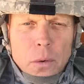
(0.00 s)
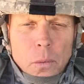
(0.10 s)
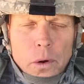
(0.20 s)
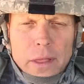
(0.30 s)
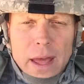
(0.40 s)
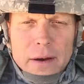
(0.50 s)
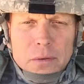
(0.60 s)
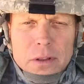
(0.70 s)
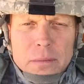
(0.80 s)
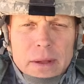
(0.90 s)
What do they have
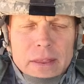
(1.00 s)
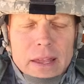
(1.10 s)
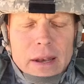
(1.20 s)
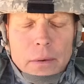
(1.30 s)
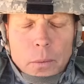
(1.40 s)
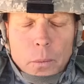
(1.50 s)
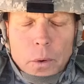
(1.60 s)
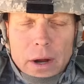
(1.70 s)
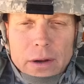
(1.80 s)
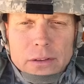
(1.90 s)
with them? And then
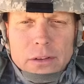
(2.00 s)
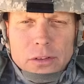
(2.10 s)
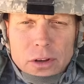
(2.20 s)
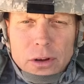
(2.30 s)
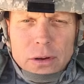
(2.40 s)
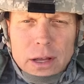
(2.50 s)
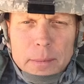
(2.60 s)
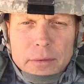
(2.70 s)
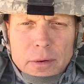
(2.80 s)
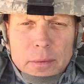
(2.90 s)
where is the security
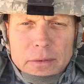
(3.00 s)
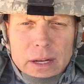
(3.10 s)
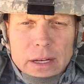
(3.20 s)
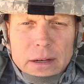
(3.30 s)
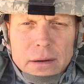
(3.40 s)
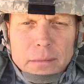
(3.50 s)
coming from if needed?